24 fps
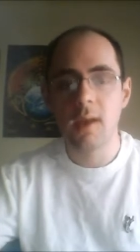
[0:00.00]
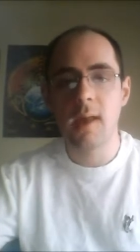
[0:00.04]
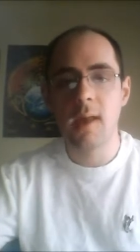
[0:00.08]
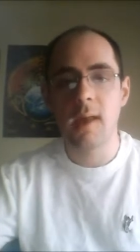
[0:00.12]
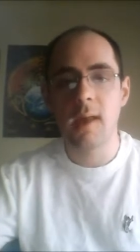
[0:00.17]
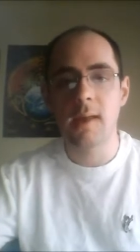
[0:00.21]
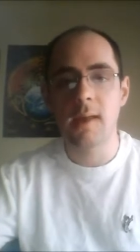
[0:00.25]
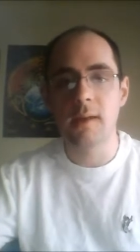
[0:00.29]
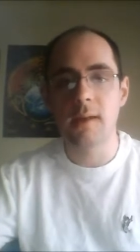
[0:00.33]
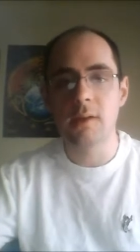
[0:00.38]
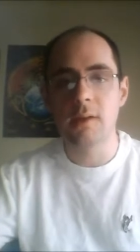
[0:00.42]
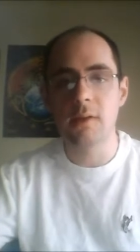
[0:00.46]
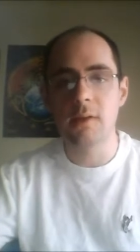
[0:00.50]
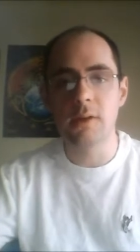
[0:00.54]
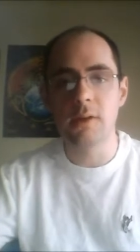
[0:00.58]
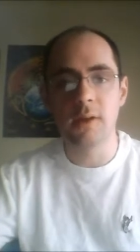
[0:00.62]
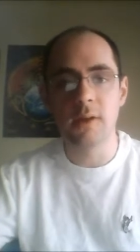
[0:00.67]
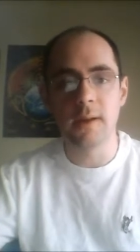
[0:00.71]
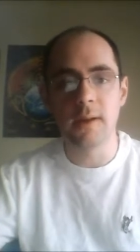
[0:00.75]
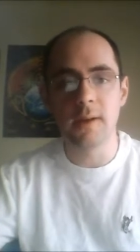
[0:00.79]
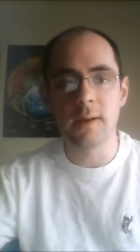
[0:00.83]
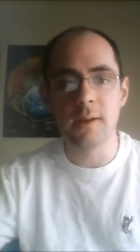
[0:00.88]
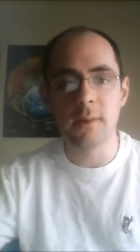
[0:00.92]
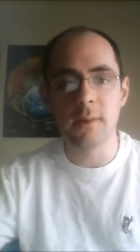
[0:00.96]
And
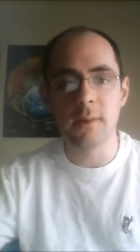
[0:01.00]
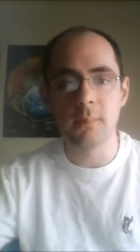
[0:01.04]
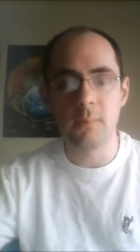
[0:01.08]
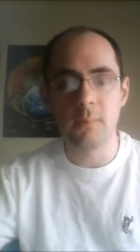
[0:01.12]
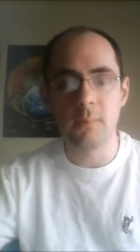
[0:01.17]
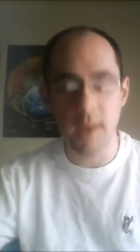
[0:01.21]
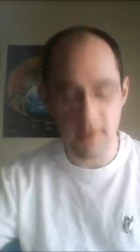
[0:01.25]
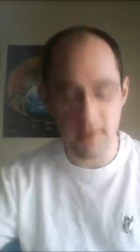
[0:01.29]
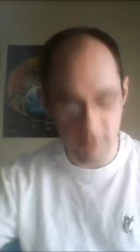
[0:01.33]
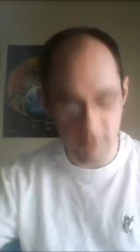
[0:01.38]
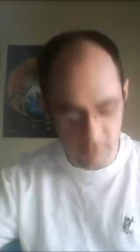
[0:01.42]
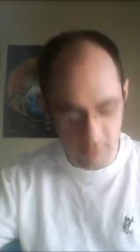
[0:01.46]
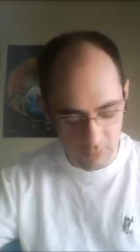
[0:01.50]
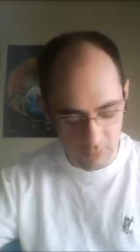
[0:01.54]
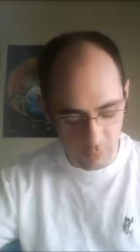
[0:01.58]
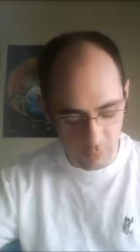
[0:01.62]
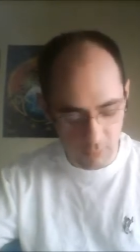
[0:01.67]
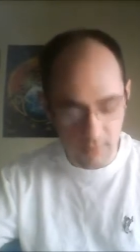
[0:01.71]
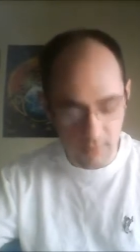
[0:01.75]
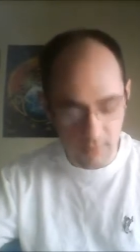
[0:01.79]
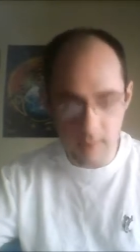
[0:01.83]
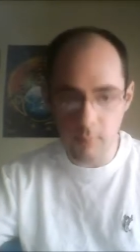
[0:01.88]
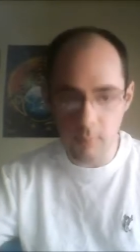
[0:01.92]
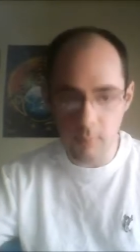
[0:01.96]
basically
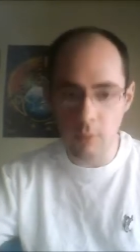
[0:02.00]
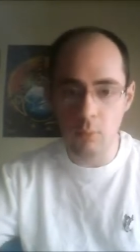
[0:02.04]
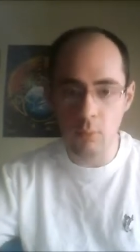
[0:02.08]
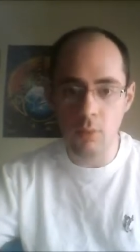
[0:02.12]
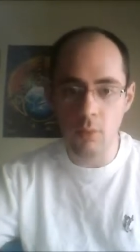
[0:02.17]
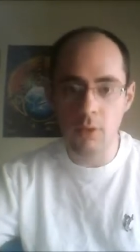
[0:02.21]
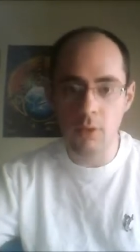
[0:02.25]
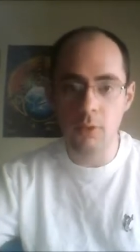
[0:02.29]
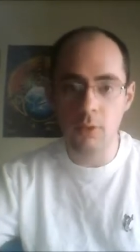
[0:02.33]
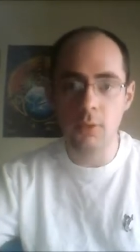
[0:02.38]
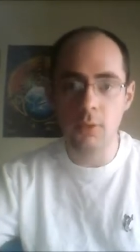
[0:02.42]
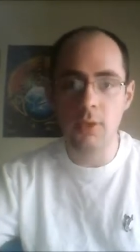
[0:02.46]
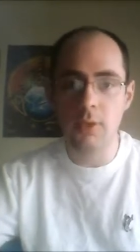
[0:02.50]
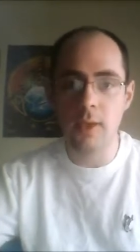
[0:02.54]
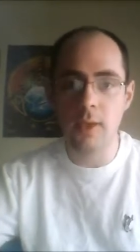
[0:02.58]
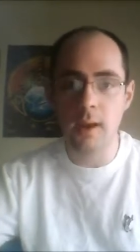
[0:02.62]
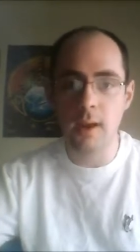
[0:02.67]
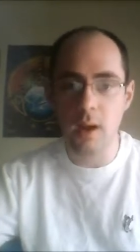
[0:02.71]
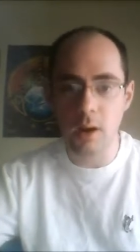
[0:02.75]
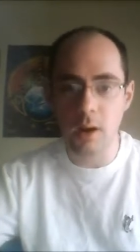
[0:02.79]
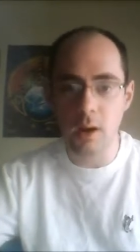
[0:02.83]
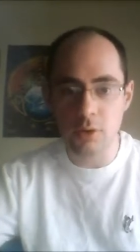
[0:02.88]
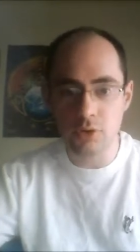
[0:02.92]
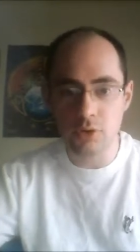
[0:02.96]
what happened was
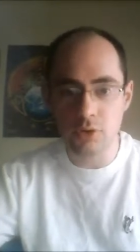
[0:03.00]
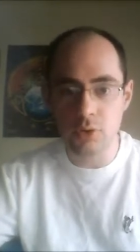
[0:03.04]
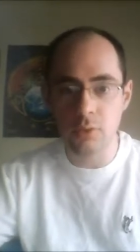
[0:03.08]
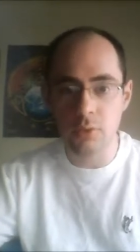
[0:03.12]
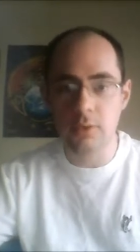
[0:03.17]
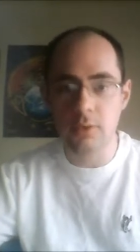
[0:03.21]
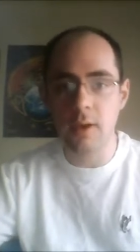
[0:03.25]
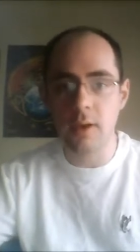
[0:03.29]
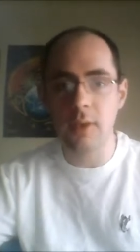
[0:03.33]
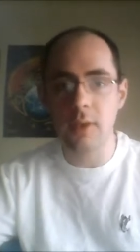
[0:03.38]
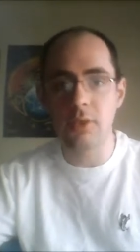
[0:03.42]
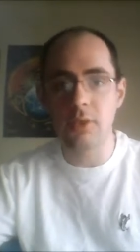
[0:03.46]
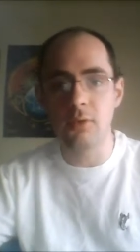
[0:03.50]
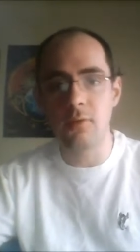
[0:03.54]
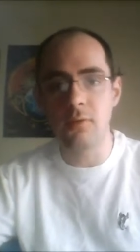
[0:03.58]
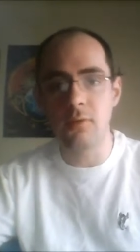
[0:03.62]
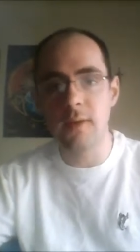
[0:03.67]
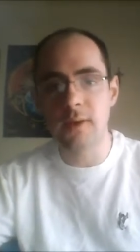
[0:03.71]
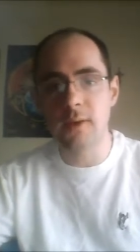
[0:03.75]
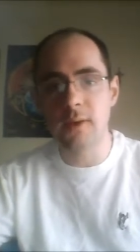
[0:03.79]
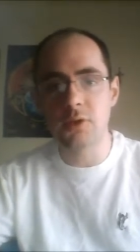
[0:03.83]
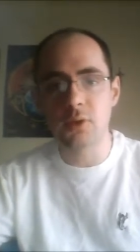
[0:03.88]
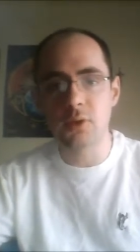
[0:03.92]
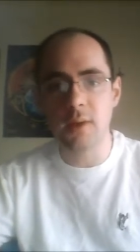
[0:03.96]
that R-Truth got the
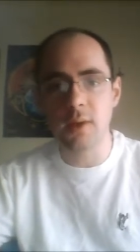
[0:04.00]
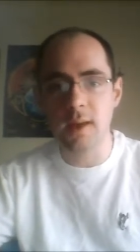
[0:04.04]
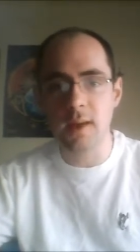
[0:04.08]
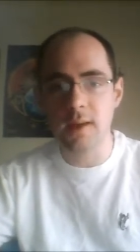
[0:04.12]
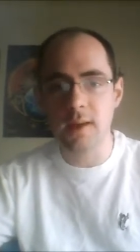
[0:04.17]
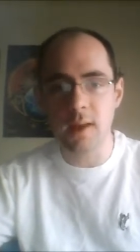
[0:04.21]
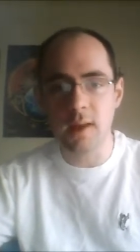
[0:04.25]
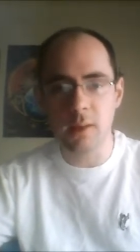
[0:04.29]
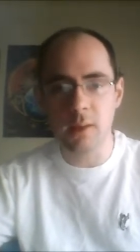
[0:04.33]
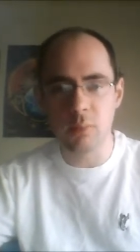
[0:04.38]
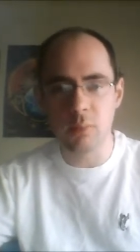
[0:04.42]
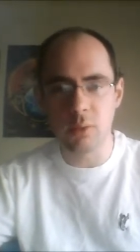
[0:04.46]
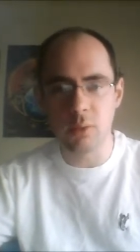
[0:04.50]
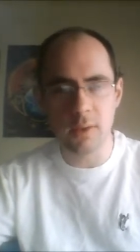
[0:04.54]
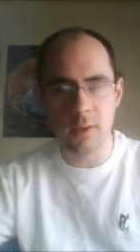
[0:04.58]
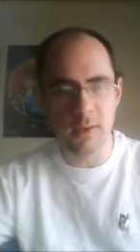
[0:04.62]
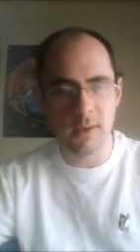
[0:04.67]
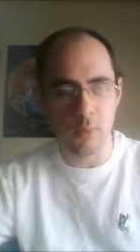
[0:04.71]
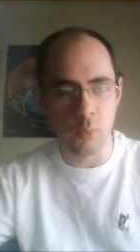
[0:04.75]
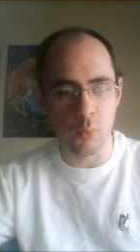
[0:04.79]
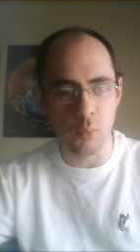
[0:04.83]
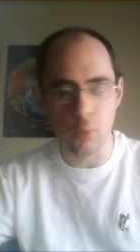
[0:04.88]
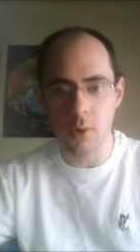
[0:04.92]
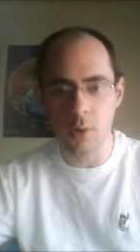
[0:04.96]
victory, and I'm
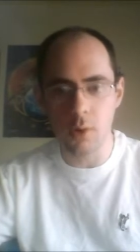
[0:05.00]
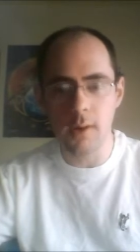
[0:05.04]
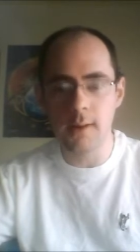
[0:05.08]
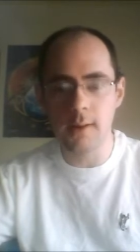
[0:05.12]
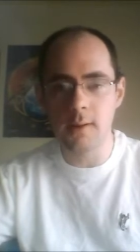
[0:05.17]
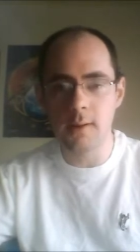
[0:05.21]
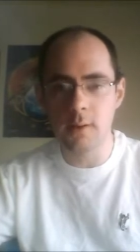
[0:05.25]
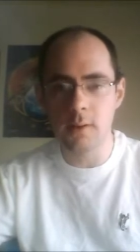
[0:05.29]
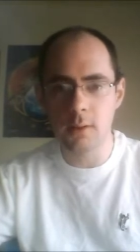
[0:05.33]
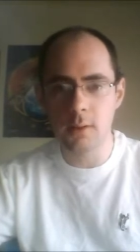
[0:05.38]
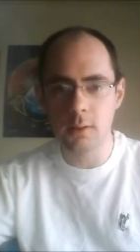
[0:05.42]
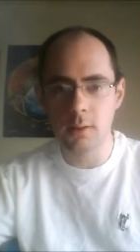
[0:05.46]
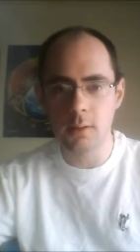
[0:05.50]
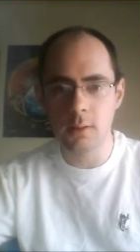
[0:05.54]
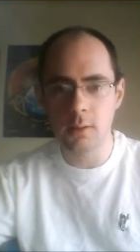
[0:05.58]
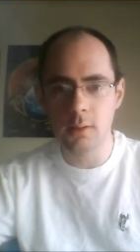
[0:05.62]
really worried